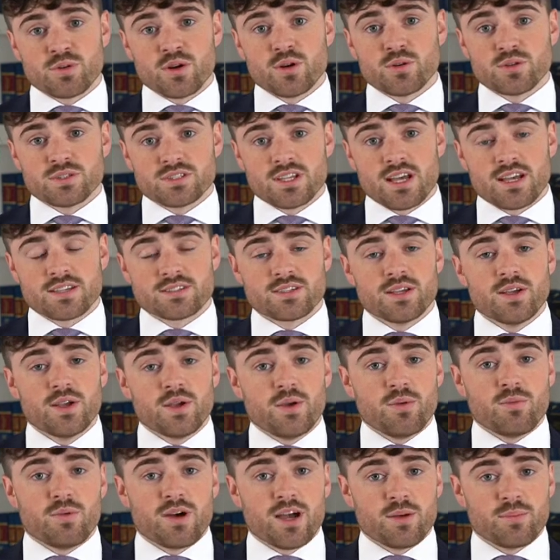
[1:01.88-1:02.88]
process
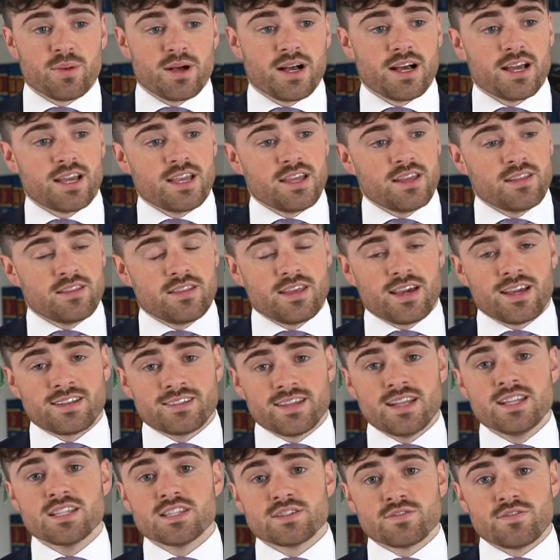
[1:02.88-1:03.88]
whereby they
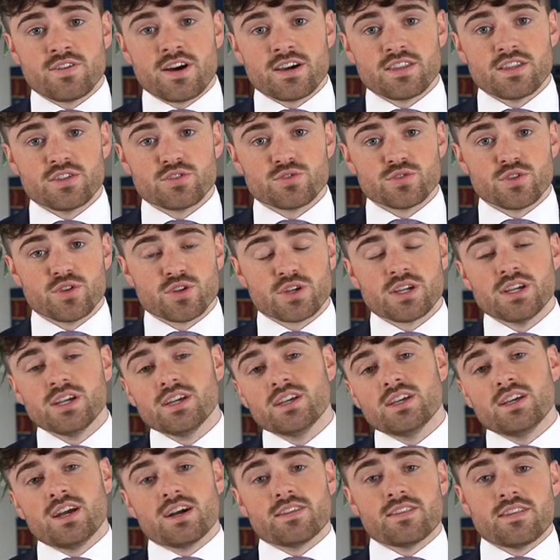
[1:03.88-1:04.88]
identify the drug
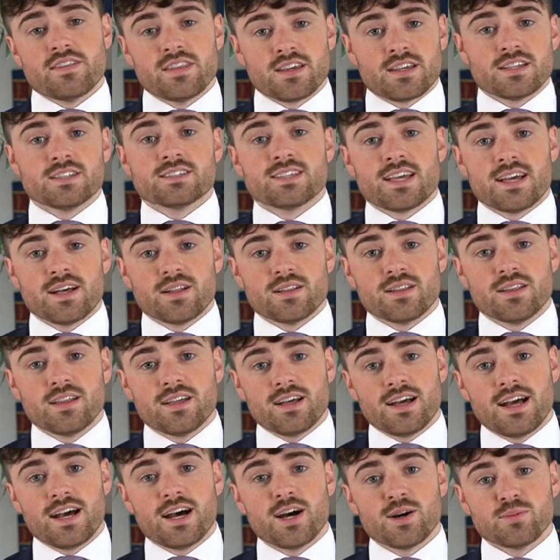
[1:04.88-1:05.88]
and then they can tell
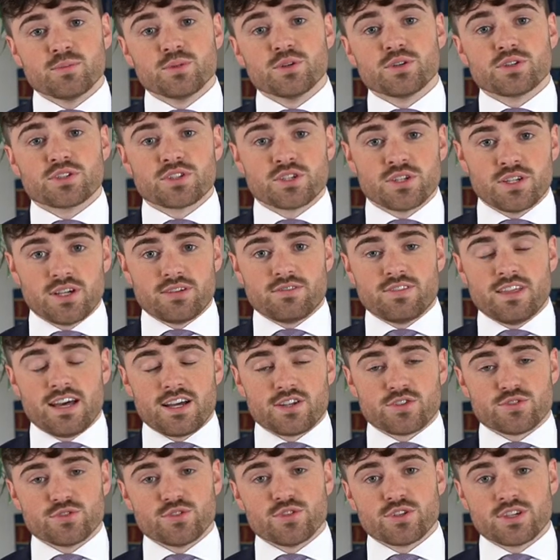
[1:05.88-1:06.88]
how much of
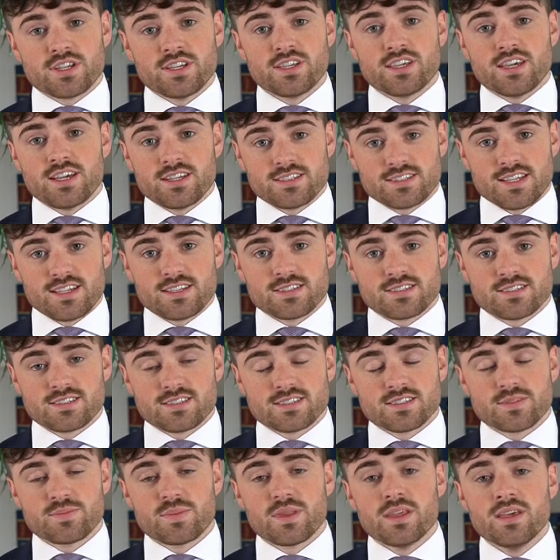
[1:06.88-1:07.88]
that drug
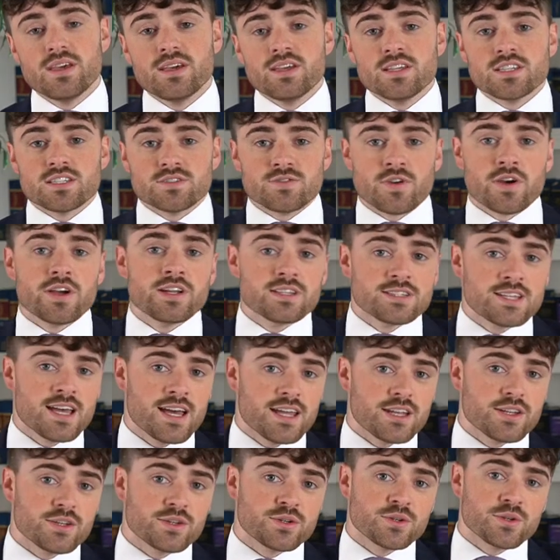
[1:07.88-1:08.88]
exists. It's a very
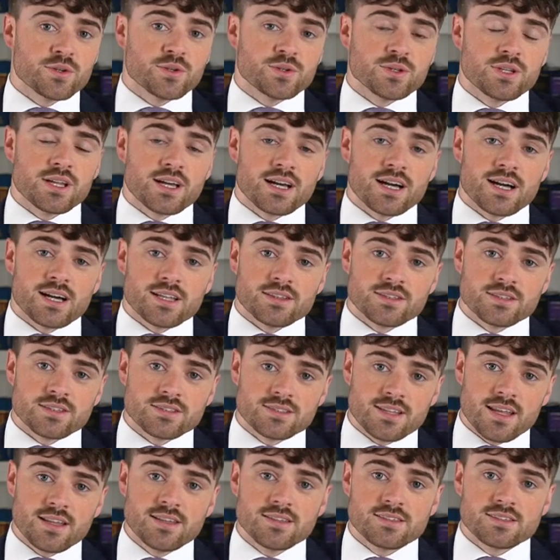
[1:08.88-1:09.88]
technical and
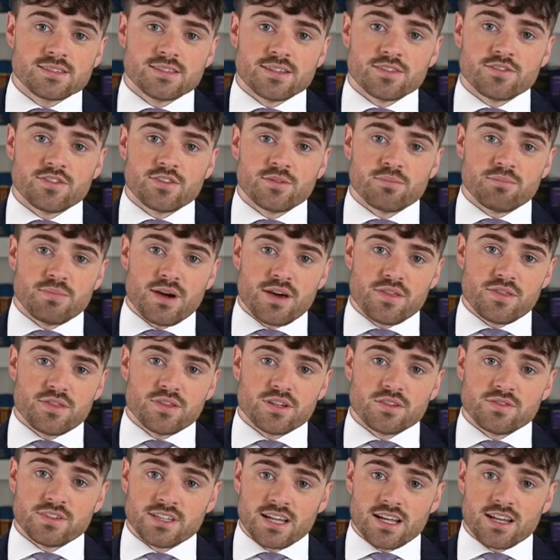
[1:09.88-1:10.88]
sensitive
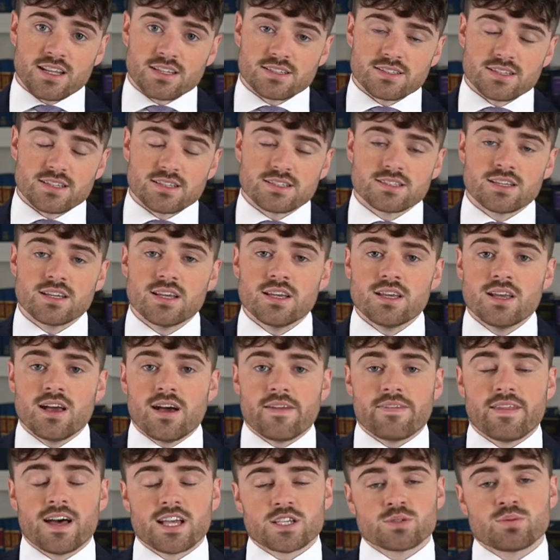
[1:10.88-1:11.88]
method of analysis,
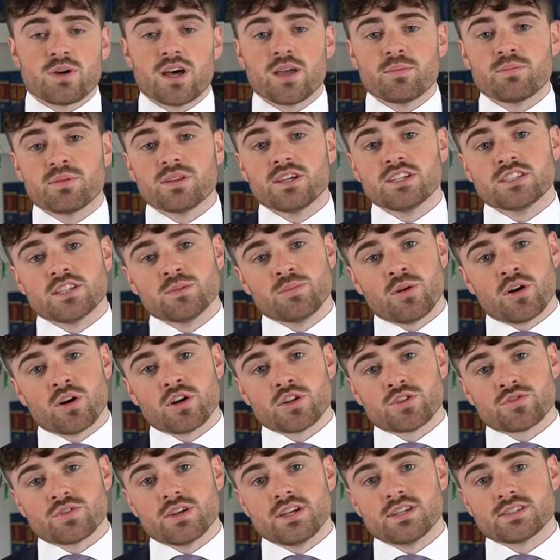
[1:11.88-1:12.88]
and that's why police
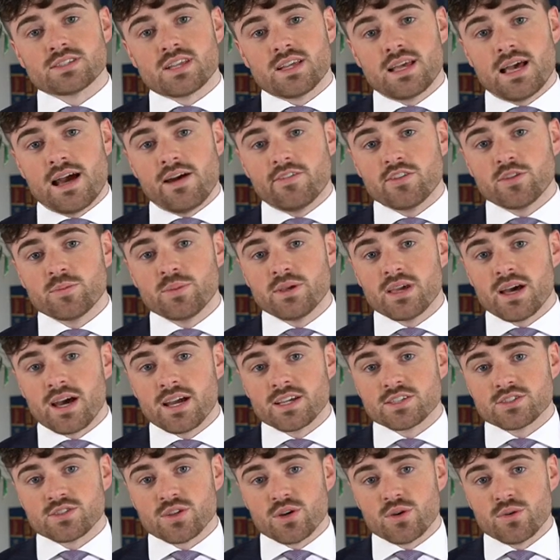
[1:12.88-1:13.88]
laboratories have to be
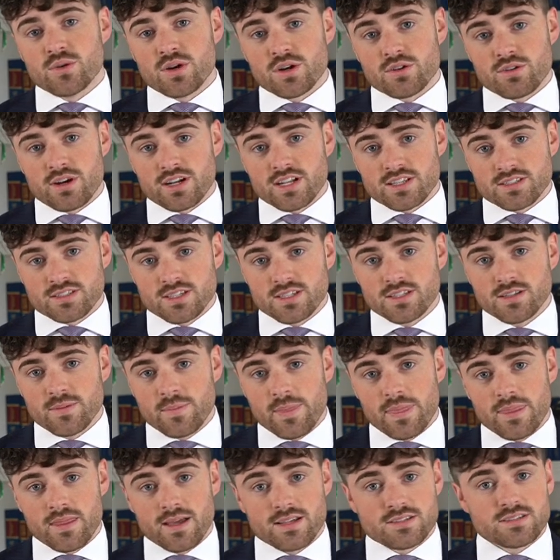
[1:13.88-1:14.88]
ISO
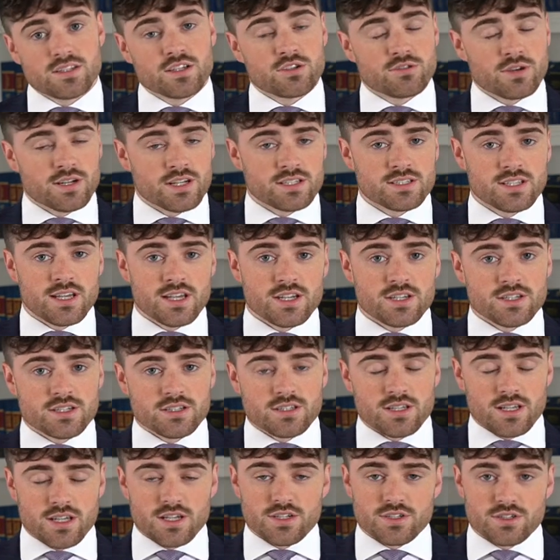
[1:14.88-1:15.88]
accredited. That's an
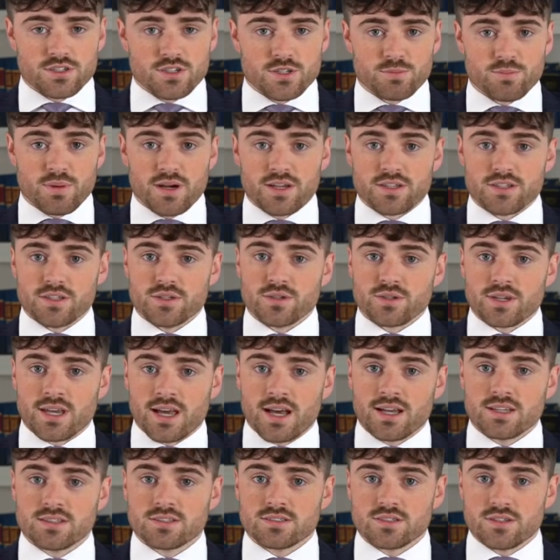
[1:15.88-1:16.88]
accreditation issued by
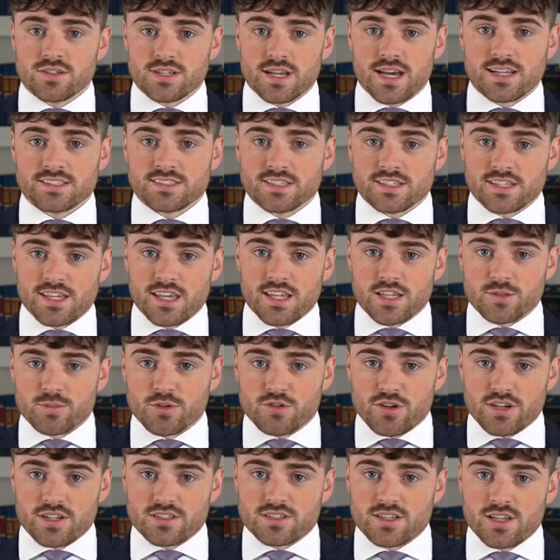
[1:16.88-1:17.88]
UCAS, the United Kingdom
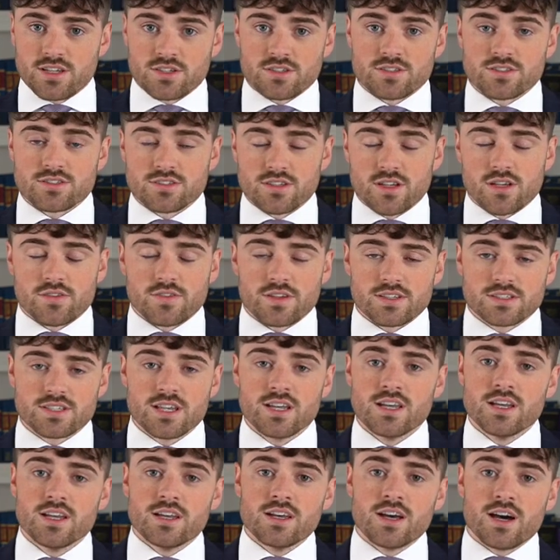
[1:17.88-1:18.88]
Accreditation Service,
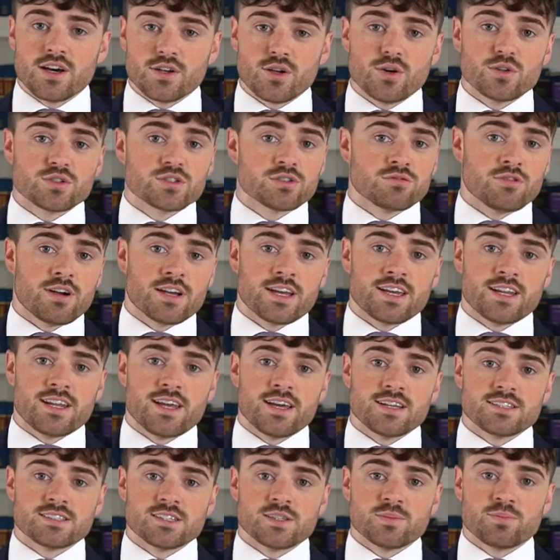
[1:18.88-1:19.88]
and also
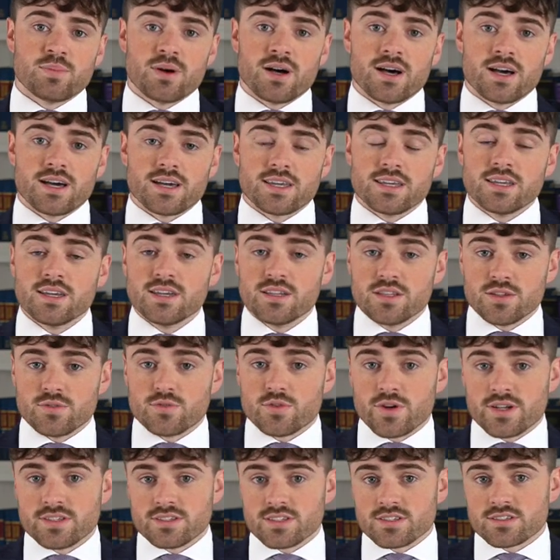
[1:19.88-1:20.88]
regulated by the
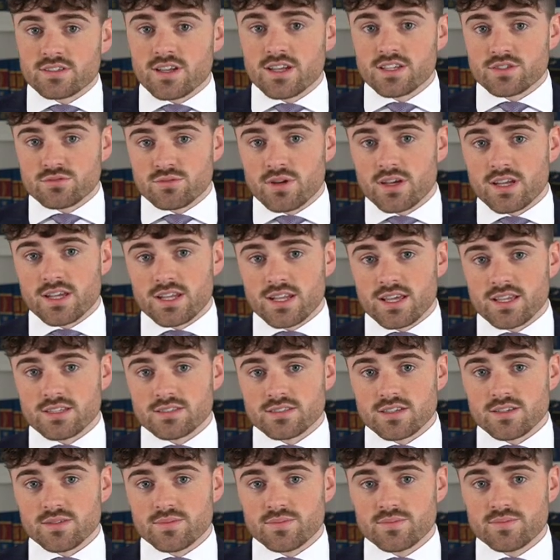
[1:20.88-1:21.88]
Forensic Science
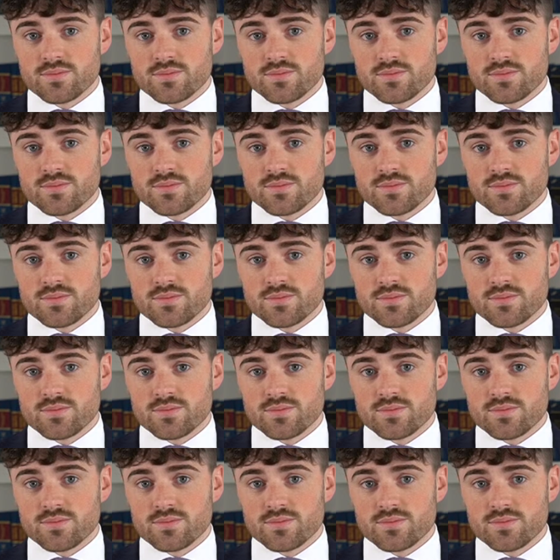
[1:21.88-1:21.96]
Regulator.